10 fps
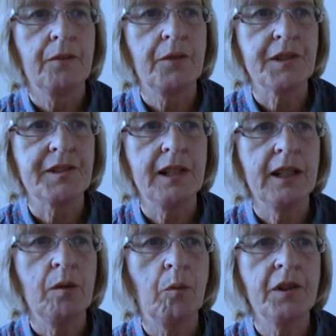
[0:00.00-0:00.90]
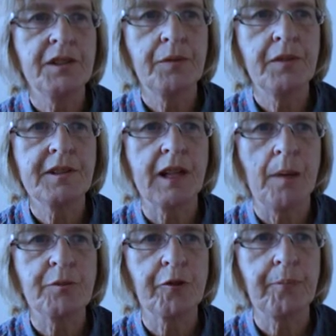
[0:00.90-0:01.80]
firstly, what different
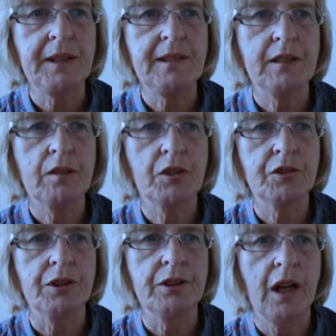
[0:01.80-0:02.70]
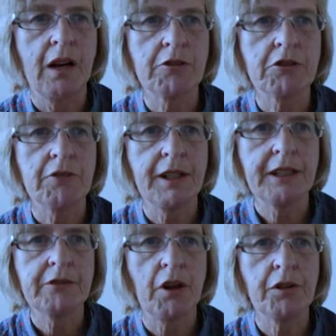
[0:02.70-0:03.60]
types of Bt cotton are
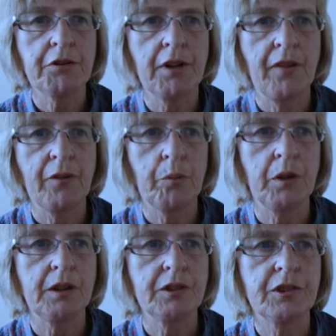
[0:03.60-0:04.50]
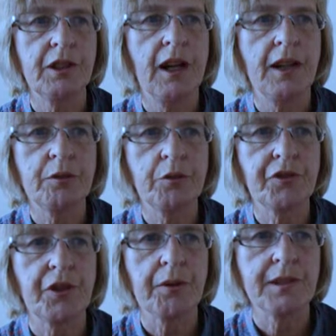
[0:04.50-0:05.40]
already grown around the world and
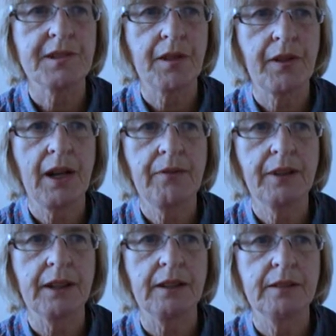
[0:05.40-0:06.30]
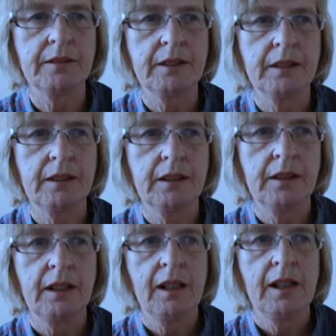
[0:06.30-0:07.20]
also in southern Africa,
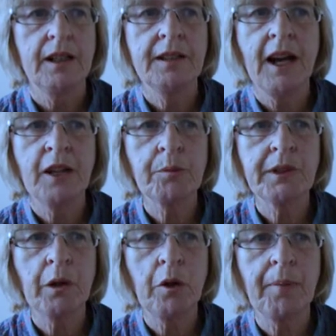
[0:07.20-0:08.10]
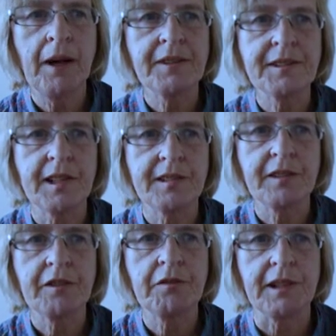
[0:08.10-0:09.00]
and how do we go about
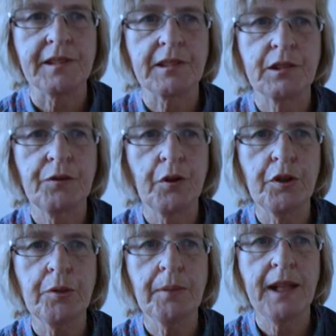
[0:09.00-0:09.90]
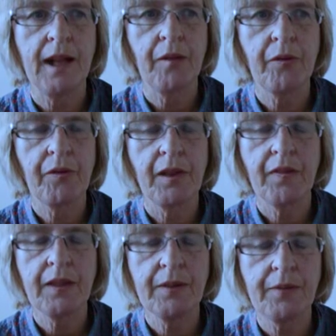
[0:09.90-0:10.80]
assessing the risks for human health
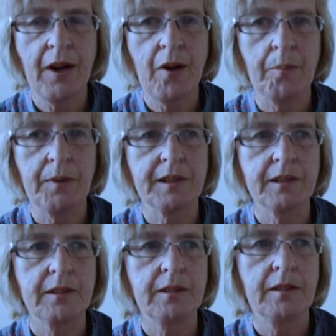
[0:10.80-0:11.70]
and the environment.